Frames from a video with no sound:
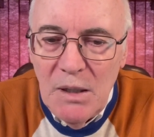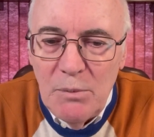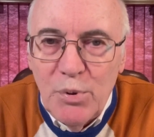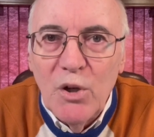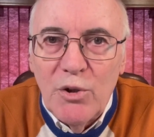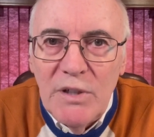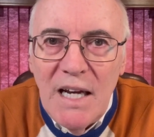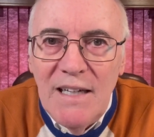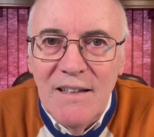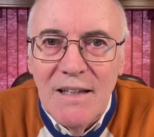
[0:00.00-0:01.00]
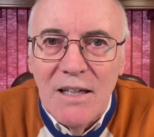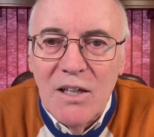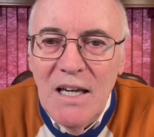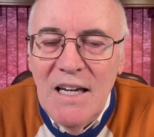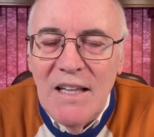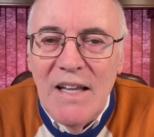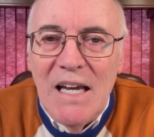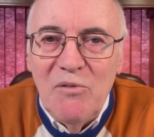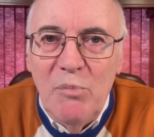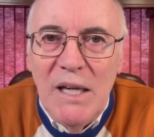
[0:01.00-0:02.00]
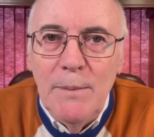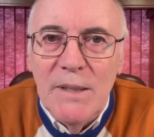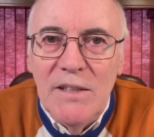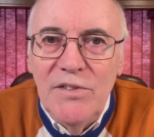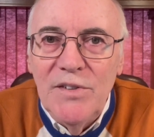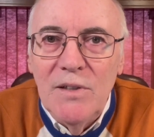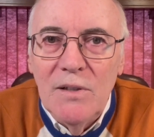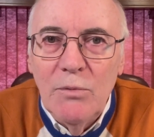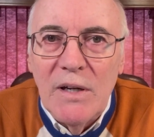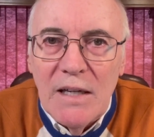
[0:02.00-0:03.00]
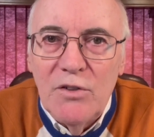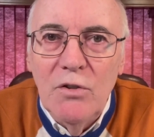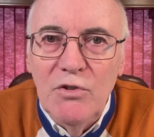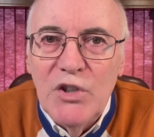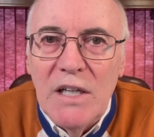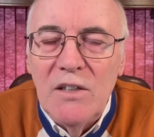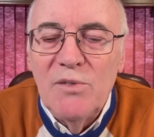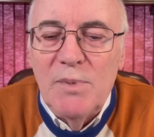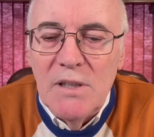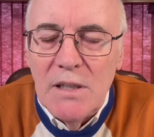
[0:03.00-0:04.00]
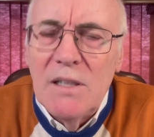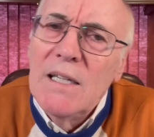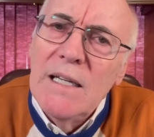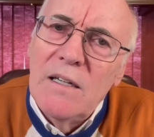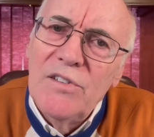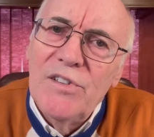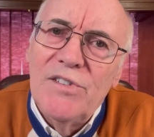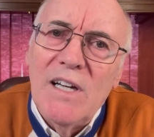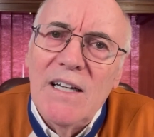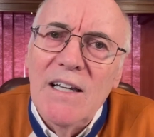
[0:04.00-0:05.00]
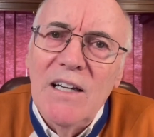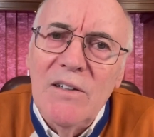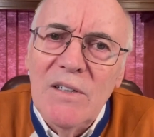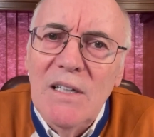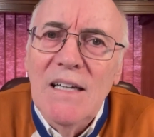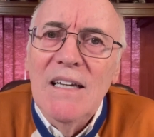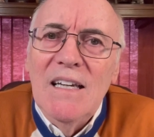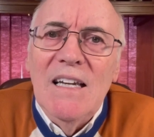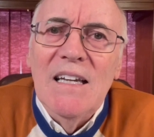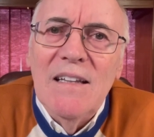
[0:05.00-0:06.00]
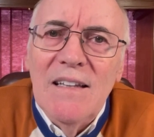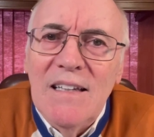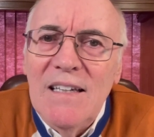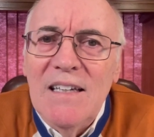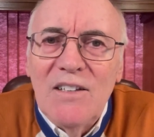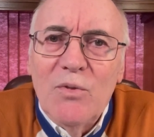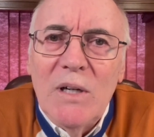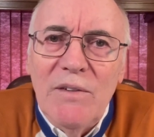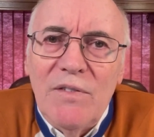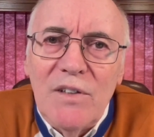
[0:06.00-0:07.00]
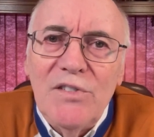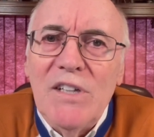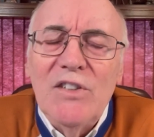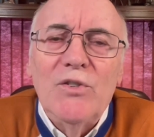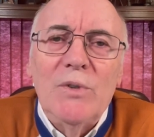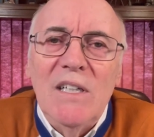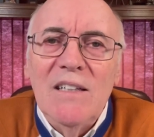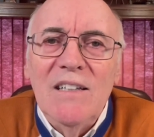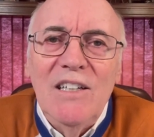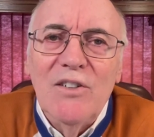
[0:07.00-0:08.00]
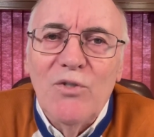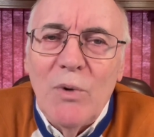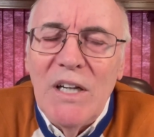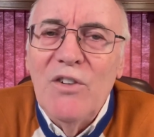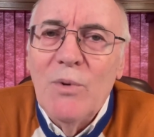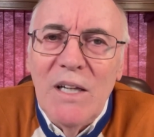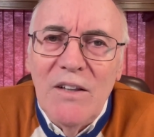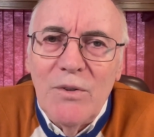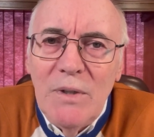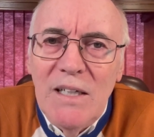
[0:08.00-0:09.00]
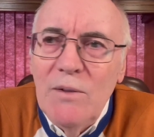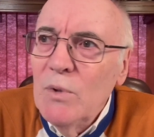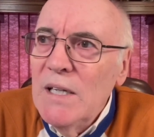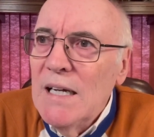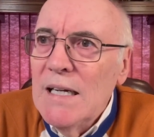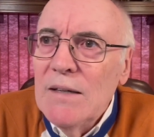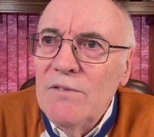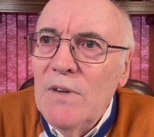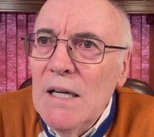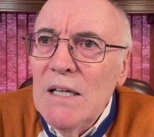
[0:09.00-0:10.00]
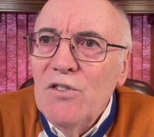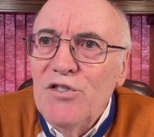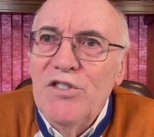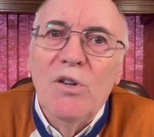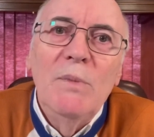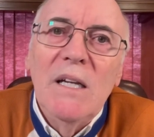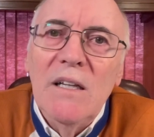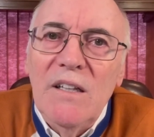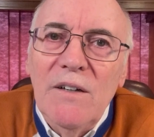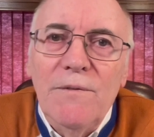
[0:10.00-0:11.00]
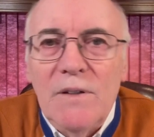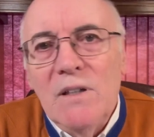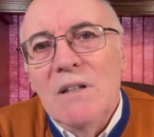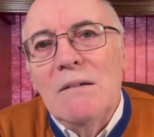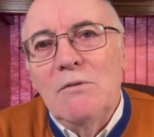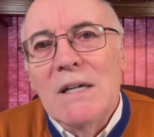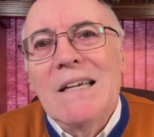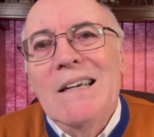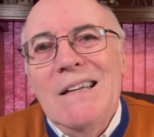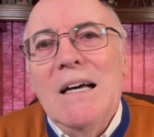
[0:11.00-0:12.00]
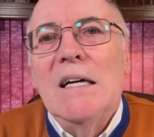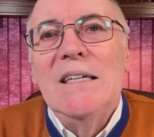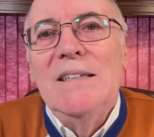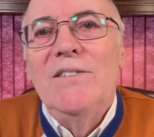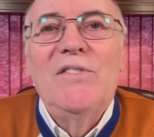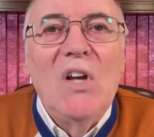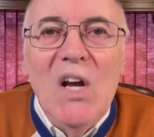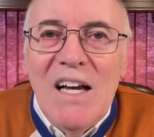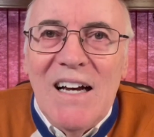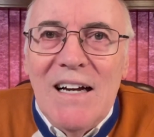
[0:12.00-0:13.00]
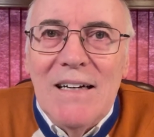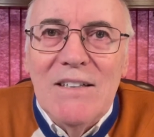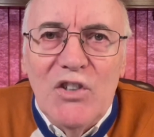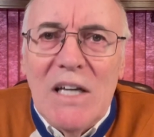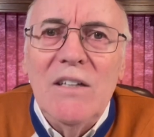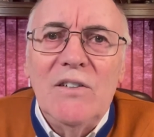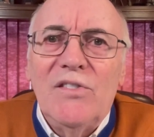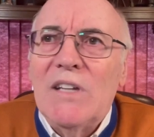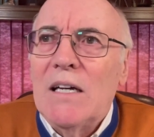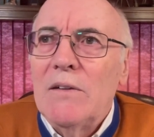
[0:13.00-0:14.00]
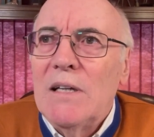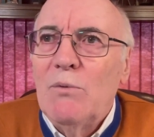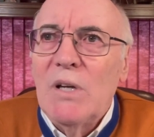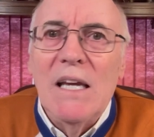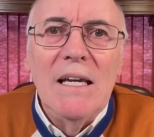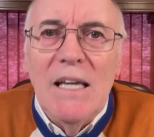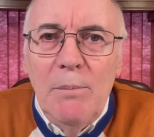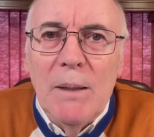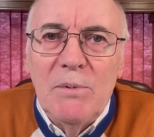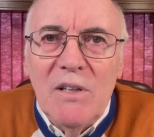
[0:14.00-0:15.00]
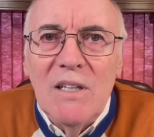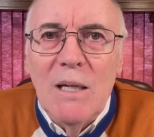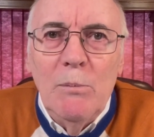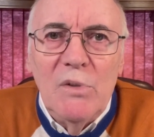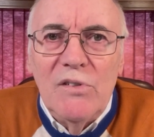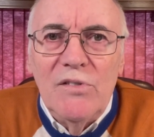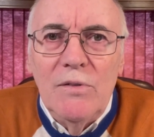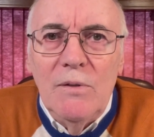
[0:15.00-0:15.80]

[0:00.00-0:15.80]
procreate. They have babies. We got two genders, but not today in our society here in the 21st century, in the year 2023. We have so many different recognized genders now that we can't keep up to the numbers.